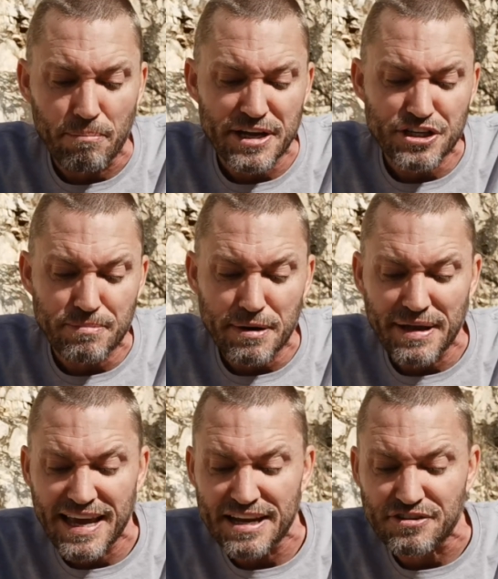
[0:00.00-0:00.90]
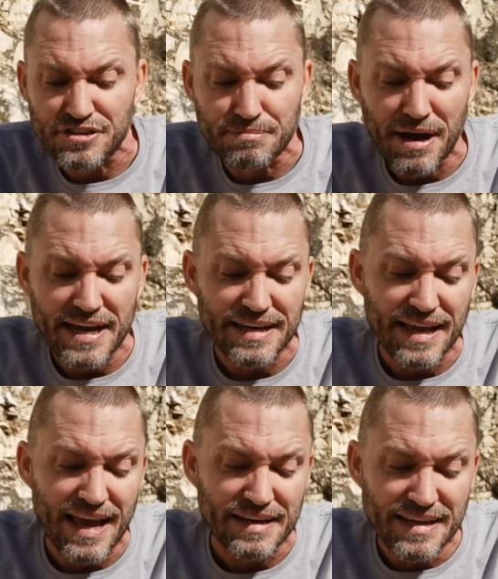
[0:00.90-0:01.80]
Benjamin began to smite
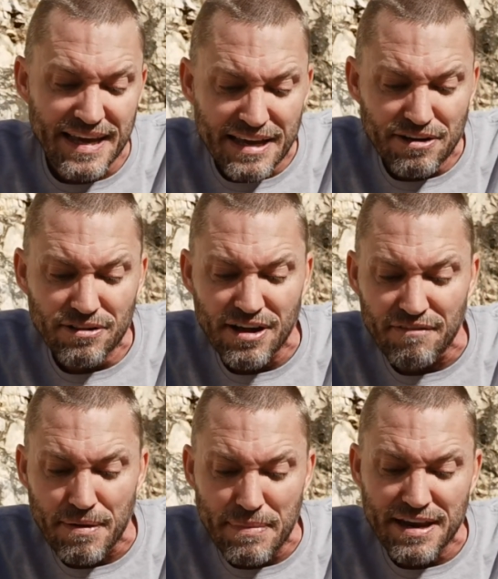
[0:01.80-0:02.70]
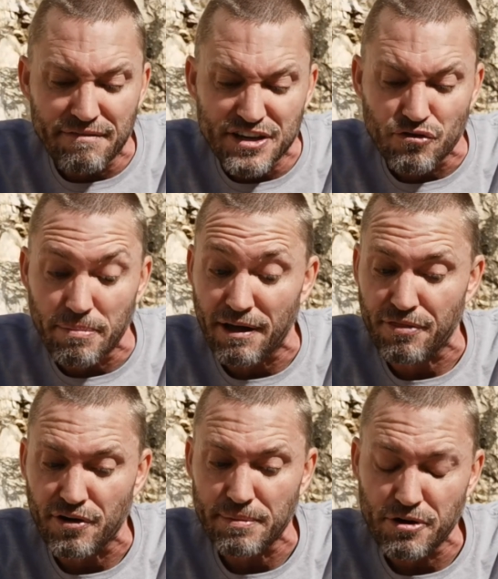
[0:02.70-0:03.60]
and kill of the men of Israel
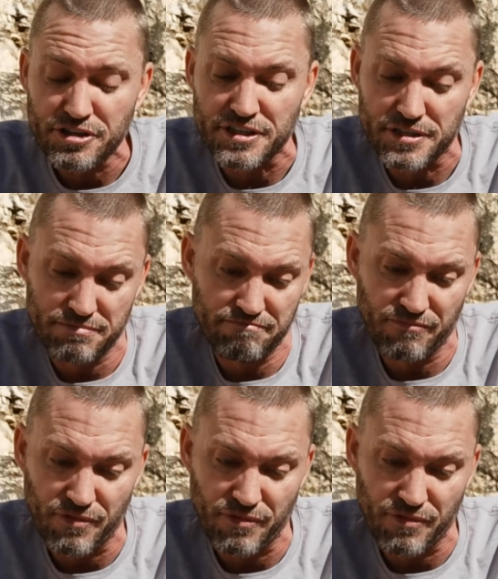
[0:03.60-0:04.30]
about 30 persons.